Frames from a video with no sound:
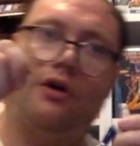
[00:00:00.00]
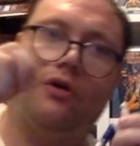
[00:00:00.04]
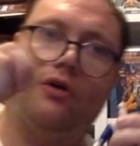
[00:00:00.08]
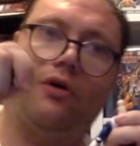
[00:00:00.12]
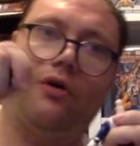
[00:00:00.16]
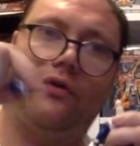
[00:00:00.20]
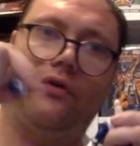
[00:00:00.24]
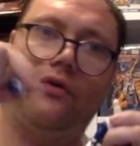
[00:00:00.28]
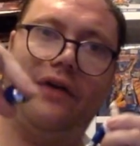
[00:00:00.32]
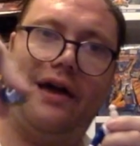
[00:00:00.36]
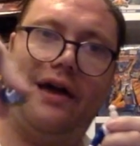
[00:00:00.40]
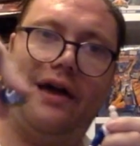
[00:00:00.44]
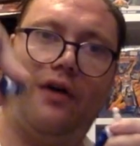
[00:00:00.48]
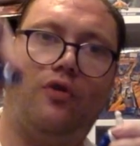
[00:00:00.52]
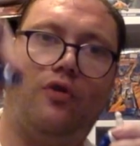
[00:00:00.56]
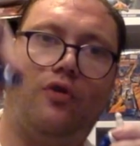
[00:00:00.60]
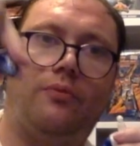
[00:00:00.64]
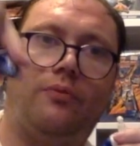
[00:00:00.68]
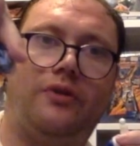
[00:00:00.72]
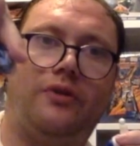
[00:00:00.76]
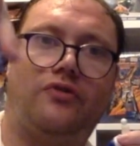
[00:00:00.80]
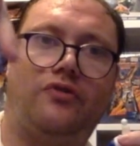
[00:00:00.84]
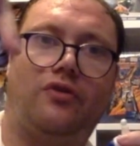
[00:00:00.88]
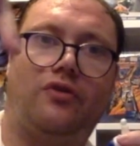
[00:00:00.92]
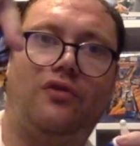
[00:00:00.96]
got the
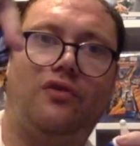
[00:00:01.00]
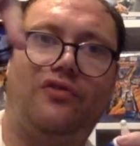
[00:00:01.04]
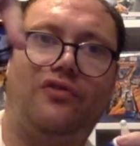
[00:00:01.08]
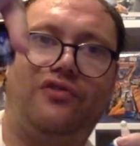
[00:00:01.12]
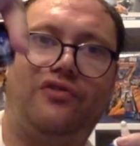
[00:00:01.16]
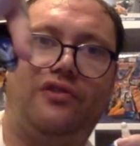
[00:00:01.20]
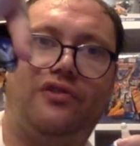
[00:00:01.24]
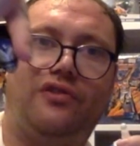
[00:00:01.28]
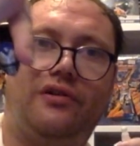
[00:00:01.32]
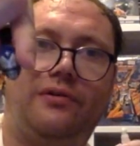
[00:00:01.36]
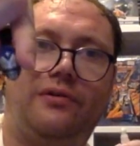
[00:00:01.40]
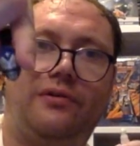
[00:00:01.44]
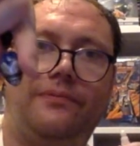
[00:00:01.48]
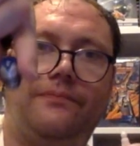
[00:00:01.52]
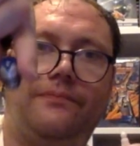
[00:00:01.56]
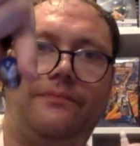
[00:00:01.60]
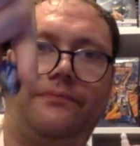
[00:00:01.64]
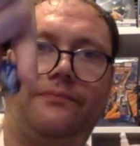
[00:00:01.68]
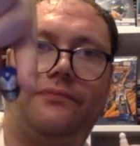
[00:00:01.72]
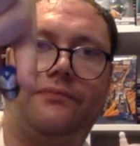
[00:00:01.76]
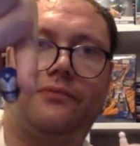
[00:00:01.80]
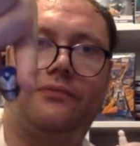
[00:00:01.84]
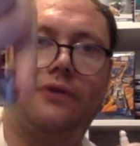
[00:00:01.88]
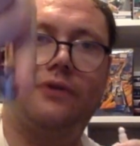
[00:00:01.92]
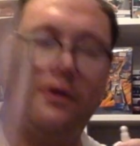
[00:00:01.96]
helmet off,
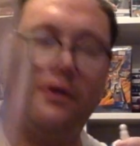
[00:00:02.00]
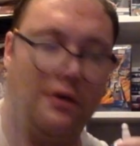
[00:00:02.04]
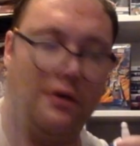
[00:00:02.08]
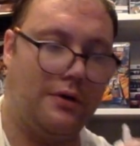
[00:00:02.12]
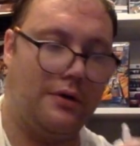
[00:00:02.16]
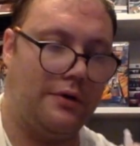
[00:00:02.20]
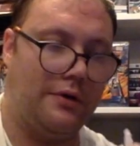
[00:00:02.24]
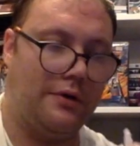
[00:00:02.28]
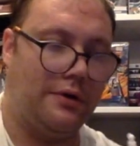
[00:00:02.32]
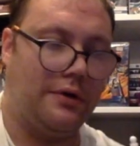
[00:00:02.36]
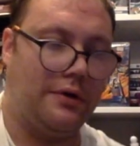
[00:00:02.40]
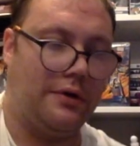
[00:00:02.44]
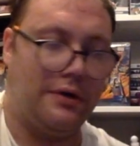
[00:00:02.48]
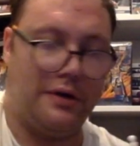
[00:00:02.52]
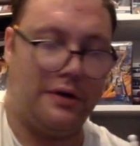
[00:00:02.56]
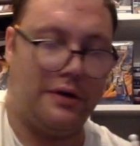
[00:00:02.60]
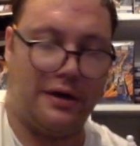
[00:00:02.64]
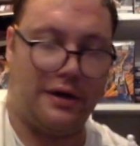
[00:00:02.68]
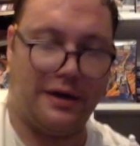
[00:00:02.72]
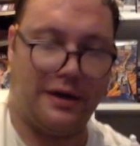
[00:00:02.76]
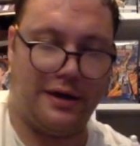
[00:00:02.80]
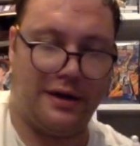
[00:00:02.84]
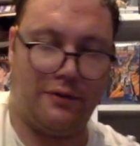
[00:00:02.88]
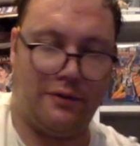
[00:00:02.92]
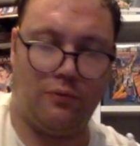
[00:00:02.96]

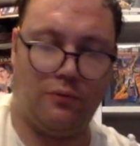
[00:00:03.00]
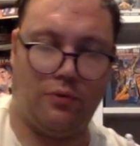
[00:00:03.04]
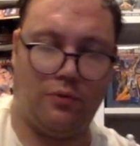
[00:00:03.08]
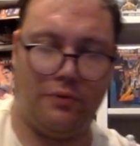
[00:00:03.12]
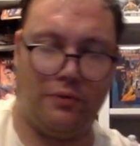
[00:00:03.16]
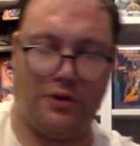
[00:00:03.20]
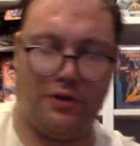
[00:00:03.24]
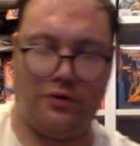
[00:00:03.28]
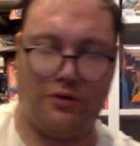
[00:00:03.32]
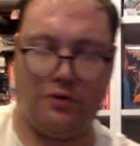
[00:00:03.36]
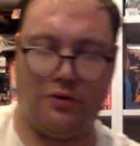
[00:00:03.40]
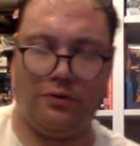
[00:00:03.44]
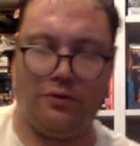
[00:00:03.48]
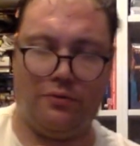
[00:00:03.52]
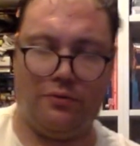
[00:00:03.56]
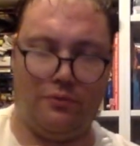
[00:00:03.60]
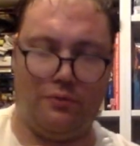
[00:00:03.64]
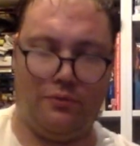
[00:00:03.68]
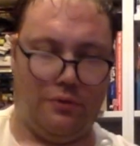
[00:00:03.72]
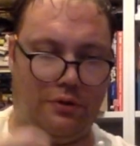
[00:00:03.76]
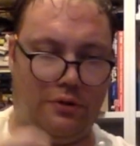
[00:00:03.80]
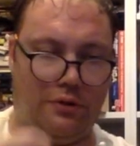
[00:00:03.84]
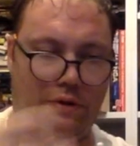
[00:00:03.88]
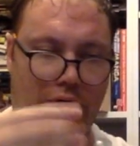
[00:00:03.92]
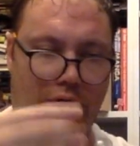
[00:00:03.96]
and what we do
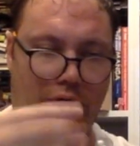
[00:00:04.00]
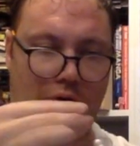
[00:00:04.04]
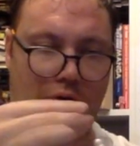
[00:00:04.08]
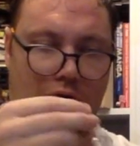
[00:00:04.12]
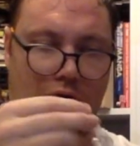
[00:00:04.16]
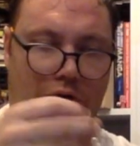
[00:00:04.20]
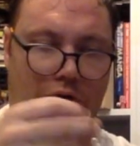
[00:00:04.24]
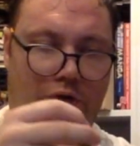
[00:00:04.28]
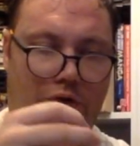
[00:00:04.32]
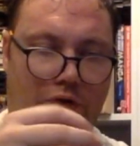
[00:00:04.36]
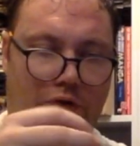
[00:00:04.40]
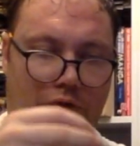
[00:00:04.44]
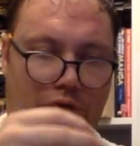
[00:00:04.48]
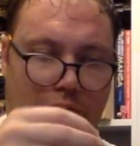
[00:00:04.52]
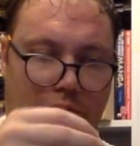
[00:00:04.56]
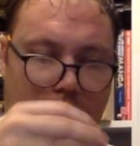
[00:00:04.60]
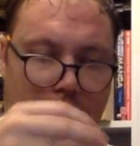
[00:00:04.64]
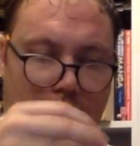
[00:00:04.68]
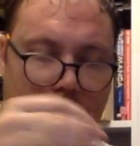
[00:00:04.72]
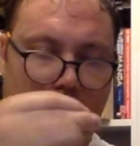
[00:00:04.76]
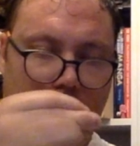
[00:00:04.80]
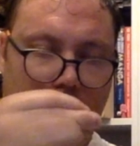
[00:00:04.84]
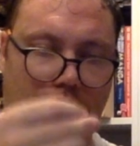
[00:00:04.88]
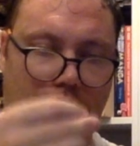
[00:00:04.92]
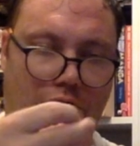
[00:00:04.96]
is we
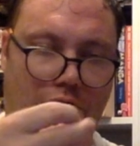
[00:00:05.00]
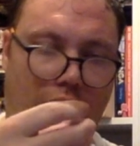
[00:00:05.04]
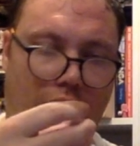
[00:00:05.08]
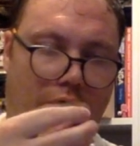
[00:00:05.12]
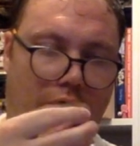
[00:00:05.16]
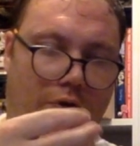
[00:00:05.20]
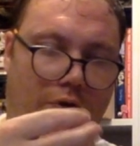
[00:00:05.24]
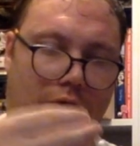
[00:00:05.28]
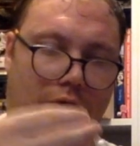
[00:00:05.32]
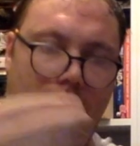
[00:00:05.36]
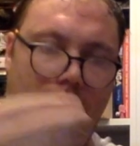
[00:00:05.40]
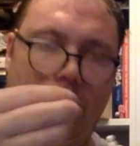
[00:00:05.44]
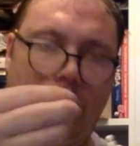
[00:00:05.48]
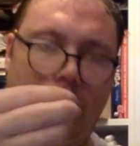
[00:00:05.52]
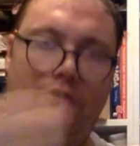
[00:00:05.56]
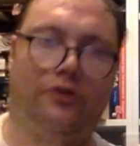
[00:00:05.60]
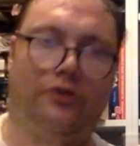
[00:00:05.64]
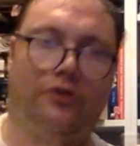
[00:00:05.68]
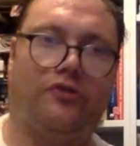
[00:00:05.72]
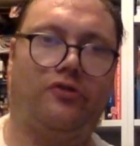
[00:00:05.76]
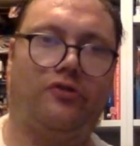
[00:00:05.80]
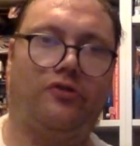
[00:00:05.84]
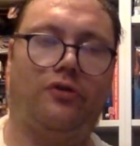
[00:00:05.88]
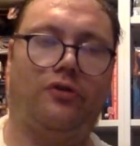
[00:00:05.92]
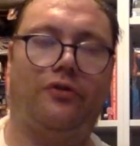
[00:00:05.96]
just
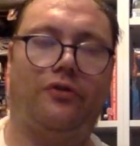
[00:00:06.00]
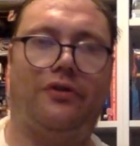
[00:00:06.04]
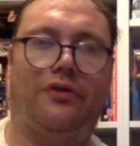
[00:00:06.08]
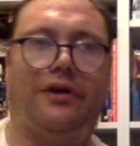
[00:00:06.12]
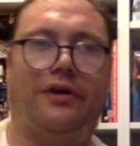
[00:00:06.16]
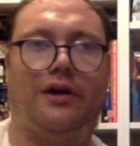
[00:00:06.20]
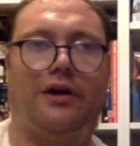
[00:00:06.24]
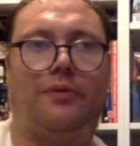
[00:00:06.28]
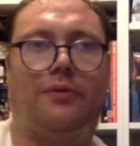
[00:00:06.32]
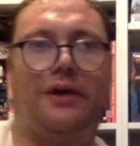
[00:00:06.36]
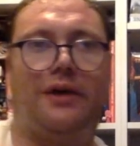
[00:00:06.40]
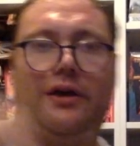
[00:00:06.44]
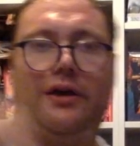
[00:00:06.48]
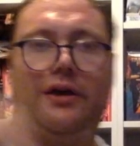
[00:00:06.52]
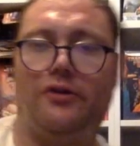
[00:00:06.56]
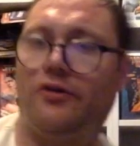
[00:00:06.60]
slot the helmet here.